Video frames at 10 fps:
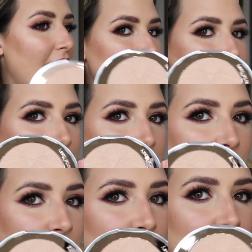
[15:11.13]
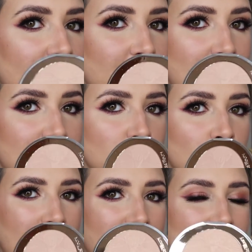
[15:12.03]
It's that perfect kind of in
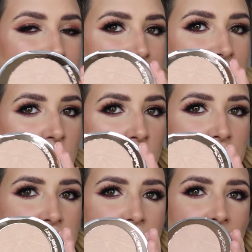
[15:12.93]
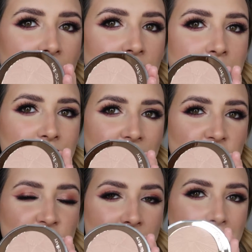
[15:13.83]
between. It's got a little bit of
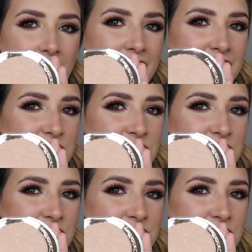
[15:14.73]
that champagne.